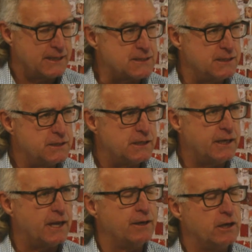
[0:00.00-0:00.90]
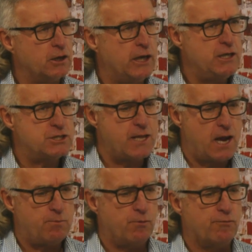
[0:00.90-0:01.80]
yes, indeed. And he's
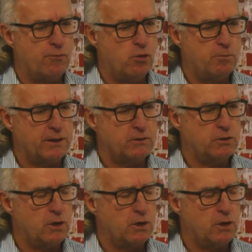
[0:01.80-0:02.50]
now performing,